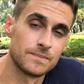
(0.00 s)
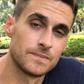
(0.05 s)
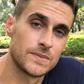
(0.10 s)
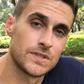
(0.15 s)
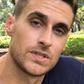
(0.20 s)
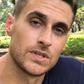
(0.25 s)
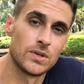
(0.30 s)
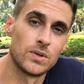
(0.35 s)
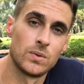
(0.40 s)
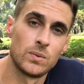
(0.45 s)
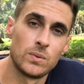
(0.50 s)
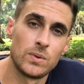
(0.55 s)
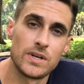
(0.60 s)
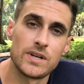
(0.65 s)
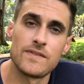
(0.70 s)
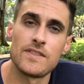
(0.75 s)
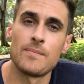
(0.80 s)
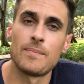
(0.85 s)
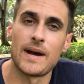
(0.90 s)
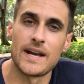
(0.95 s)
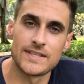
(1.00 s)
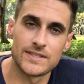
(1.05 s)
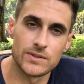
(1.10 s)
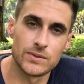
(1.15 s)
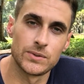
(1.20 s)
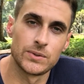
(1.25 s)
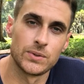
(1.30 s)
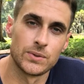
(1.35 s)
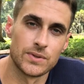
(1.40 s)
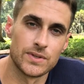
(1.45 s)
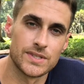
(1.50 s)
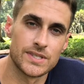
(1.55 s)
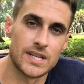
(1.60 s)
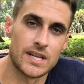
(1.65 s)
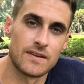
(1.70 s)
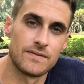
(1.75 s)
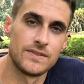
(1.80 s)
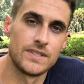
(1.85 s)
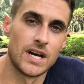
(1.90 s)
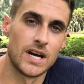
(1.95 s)
So one of the bicycle tours
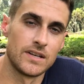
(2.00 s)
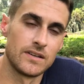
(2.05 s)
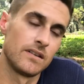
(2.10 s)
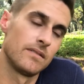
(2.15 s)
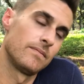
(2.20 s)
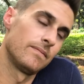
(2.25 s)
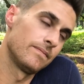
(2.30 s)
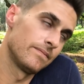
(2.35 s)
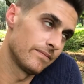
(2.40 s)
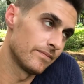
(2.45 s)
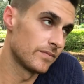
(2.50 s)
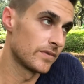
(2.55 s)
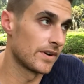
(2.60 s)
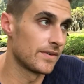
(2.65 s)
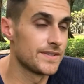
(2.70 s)
that I've done when